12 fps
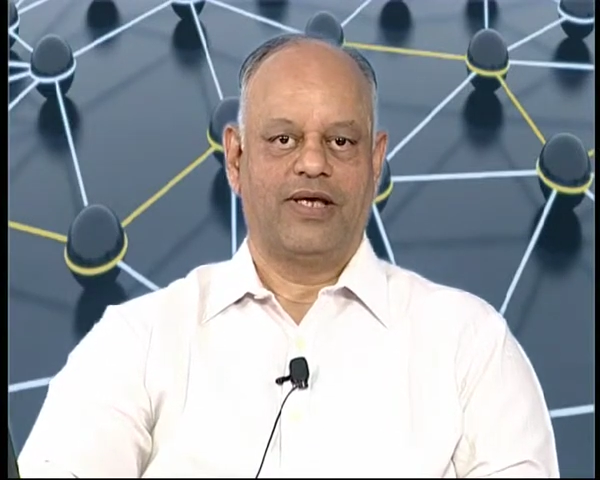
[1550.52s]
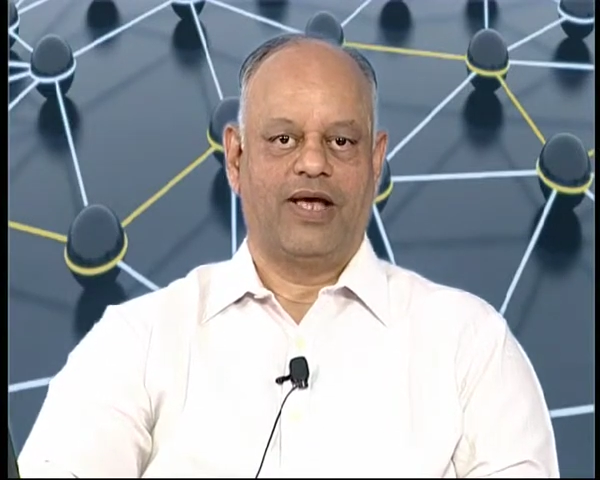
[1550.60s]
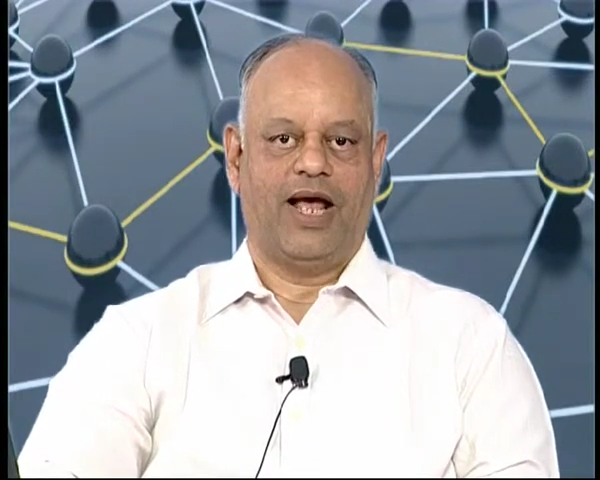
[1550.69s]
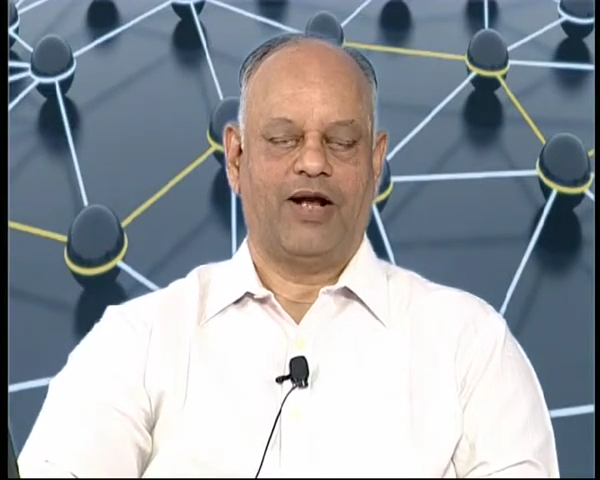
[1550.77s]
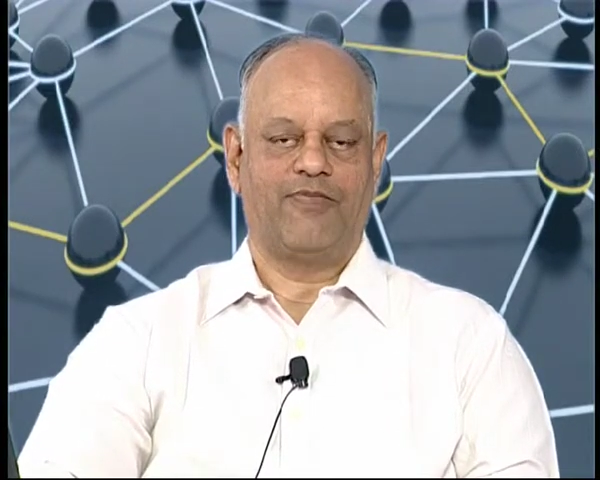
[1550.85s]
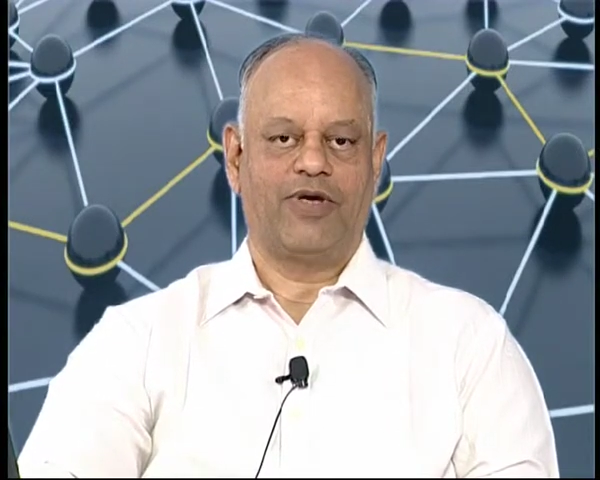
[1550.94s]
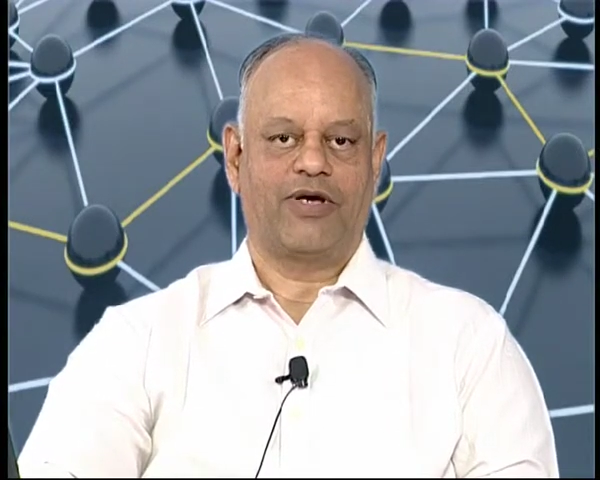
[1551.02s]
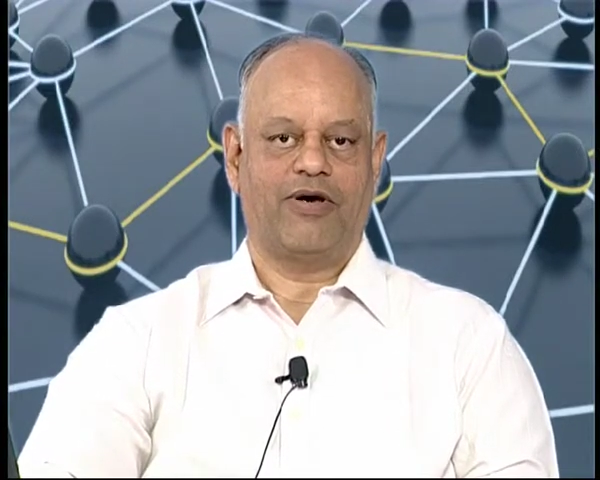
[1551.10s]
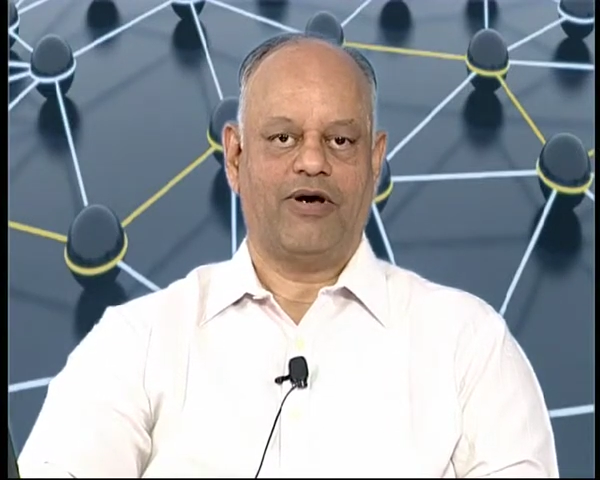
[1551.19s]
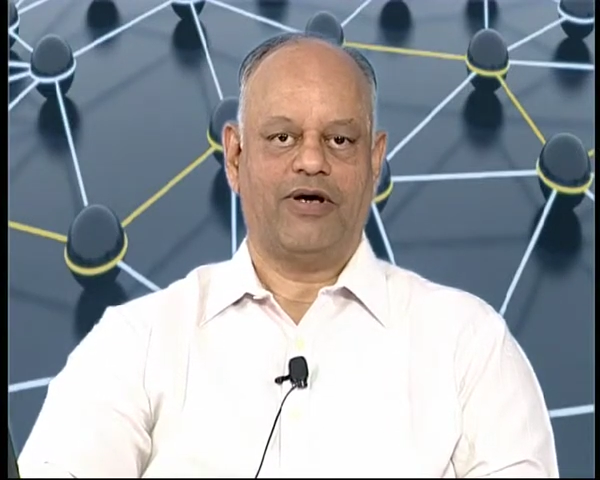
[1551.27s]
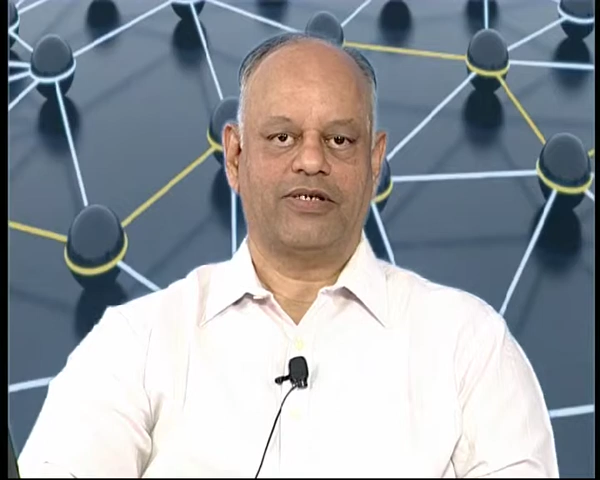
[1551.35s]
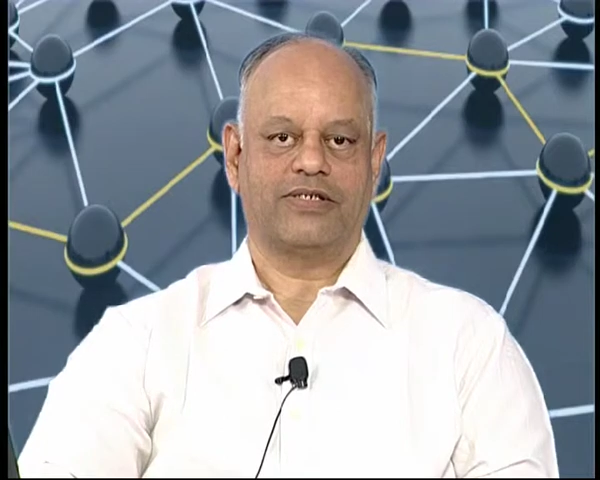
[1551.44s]
and
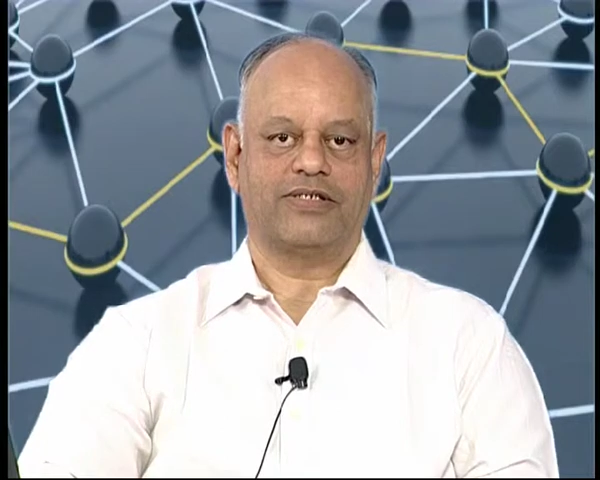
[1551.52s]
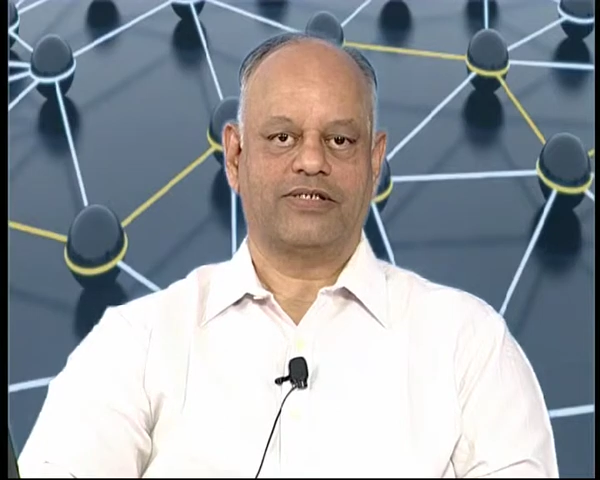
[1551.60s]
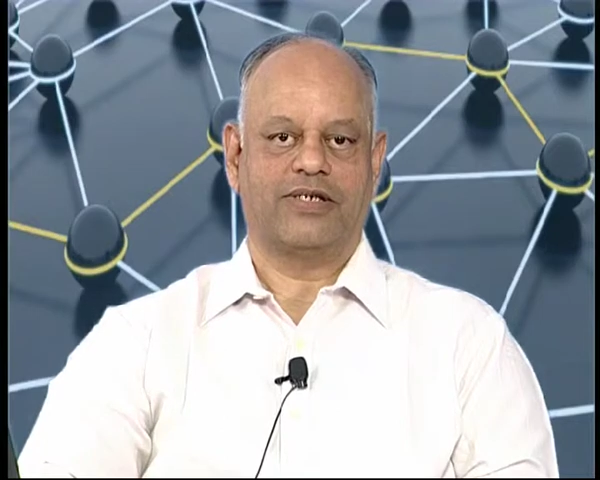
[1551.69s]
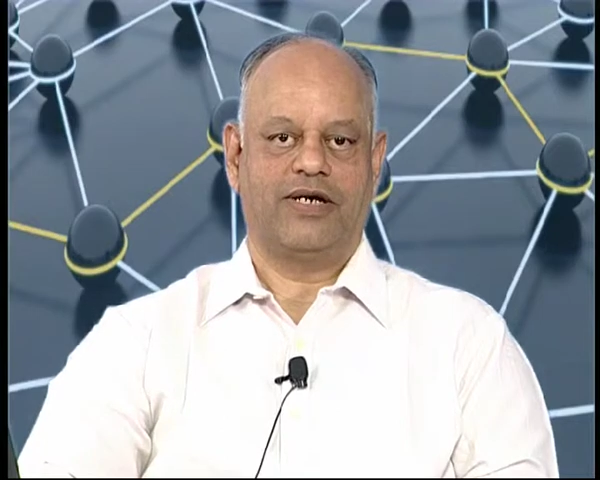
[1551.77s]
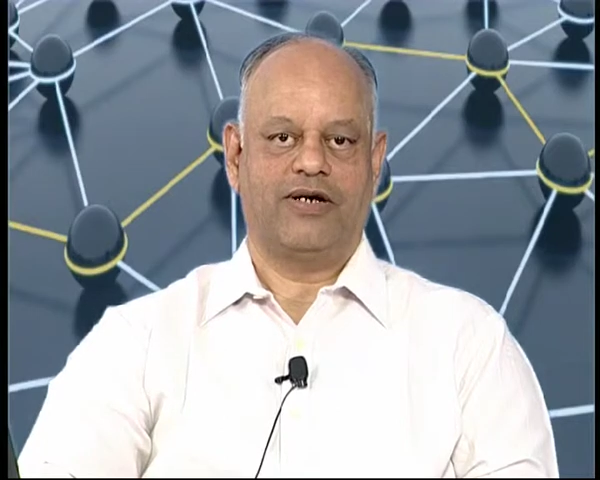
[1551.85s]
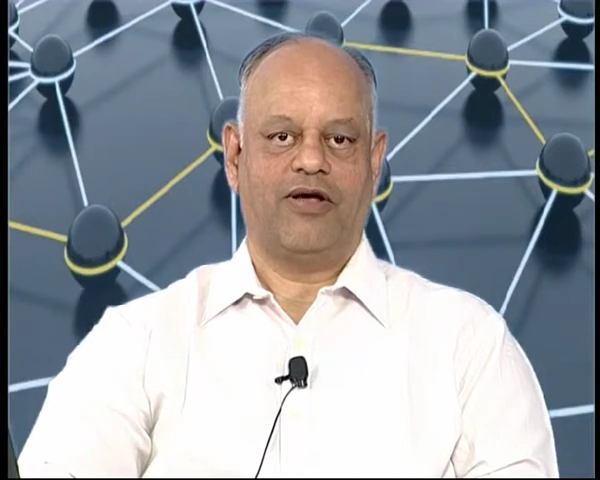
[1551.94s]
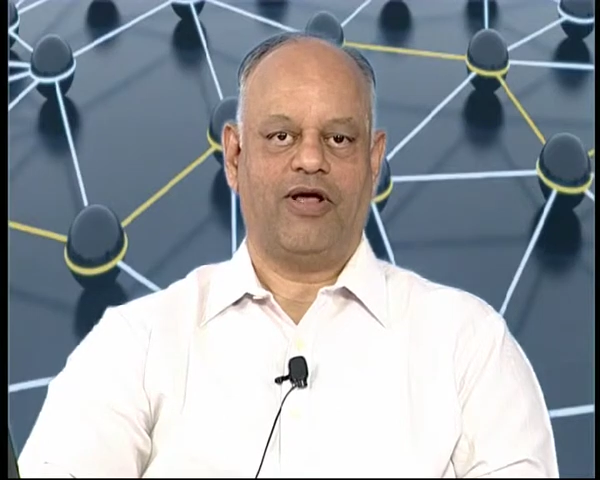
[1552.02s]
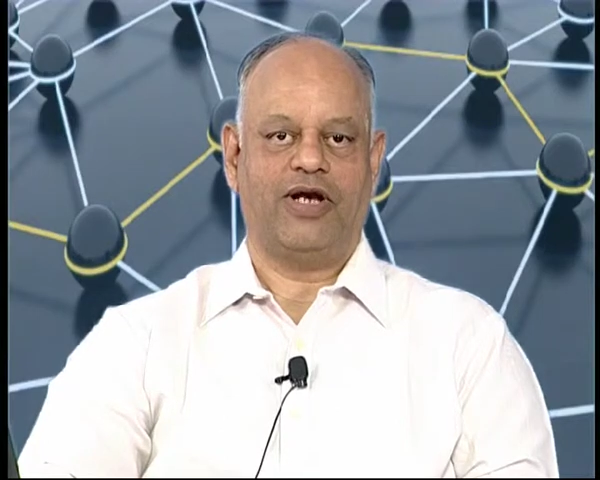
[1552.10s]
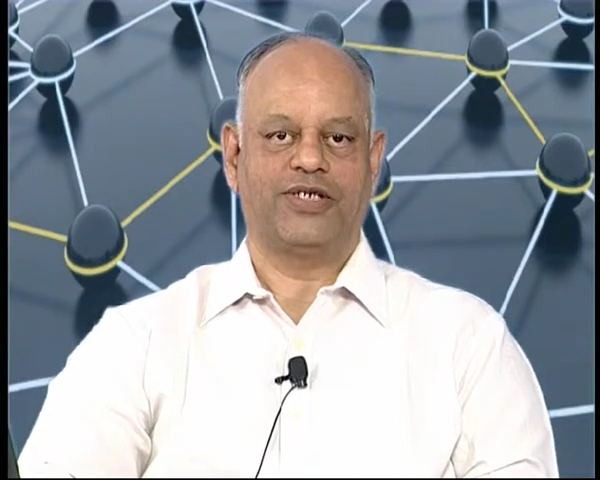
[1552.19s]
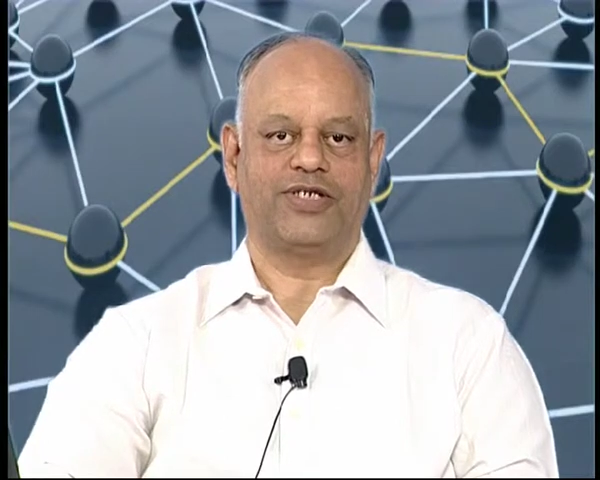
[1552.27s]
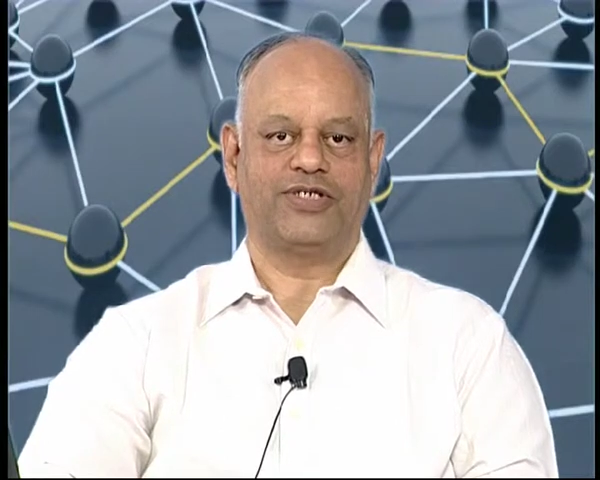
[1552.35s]
because knowledge